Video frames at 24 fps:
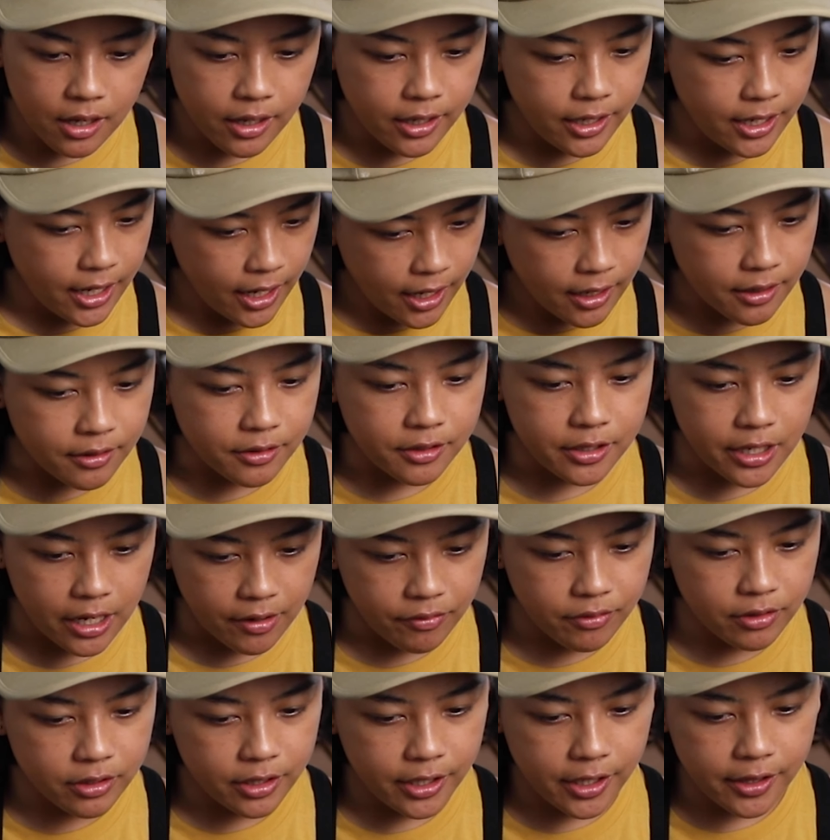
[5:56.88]
Yeah,
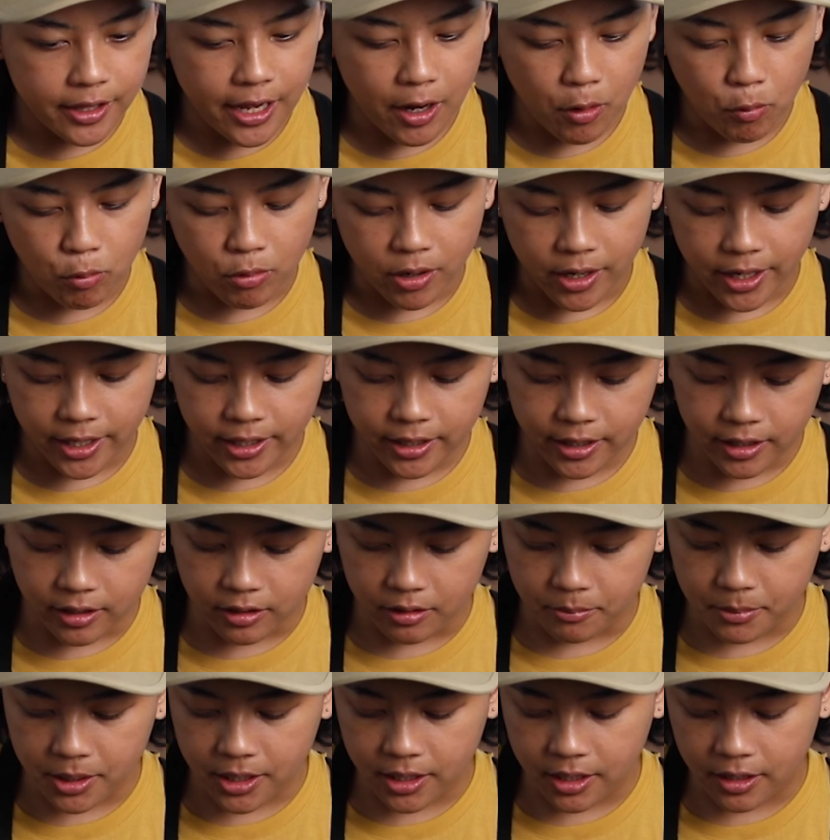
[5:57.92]
definitely that wine
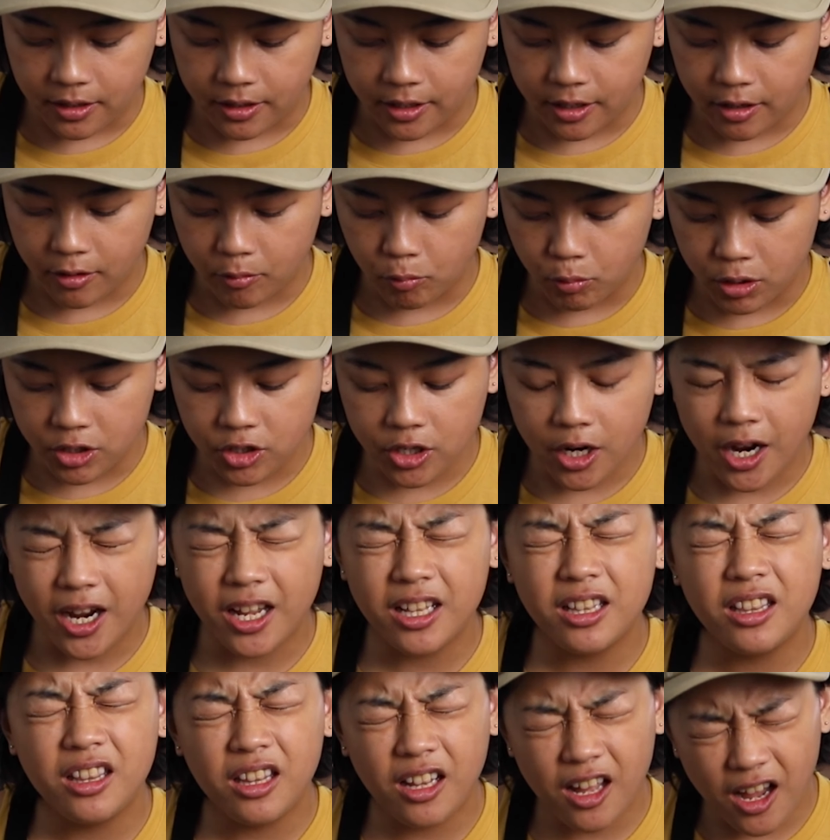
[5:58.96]
element in there, which I
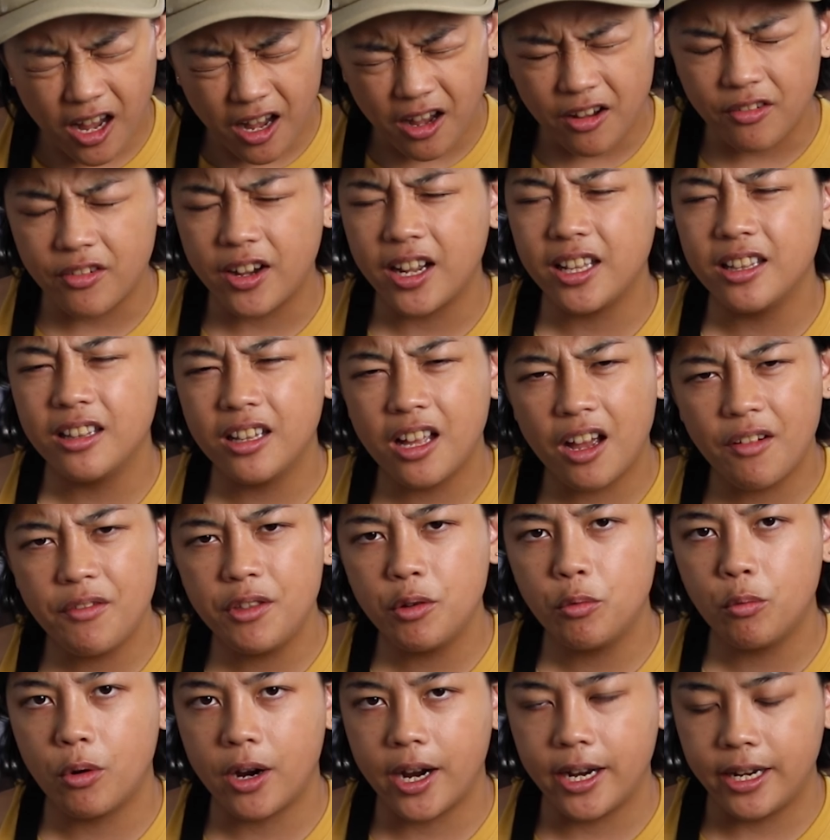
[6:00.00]
love. I love
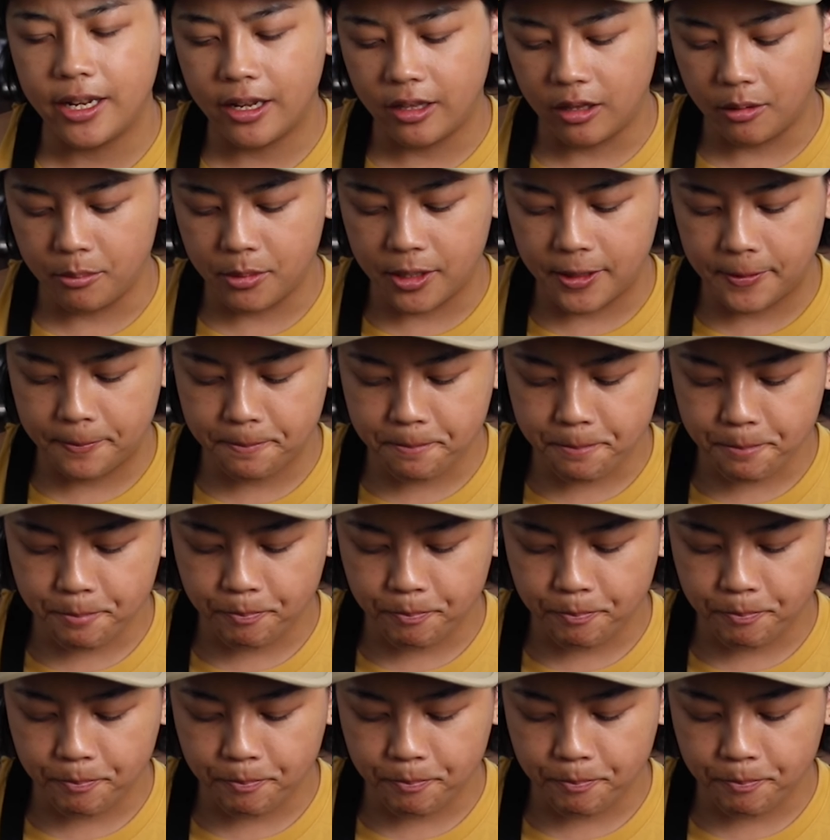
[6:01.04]
the wine element.